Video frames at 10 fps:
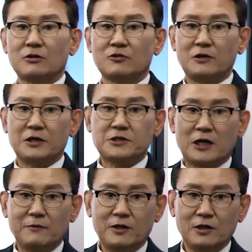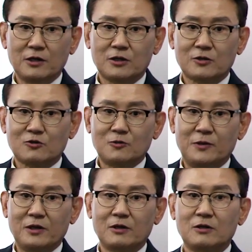today's enemy could
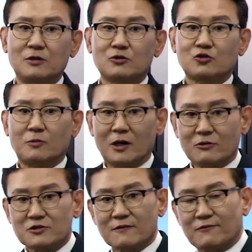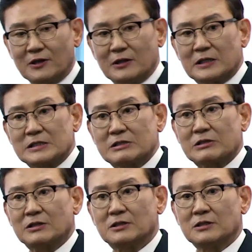be tomorrow's a friend.
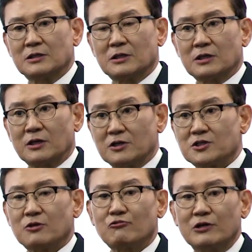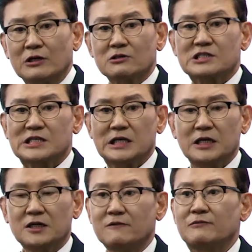It's the real
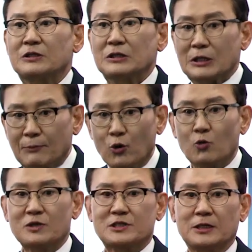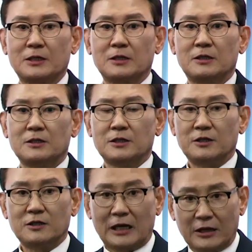scene of diplomacy in
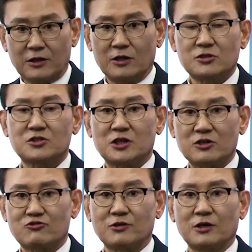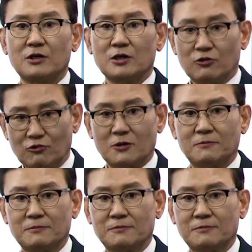the 19th century Europe.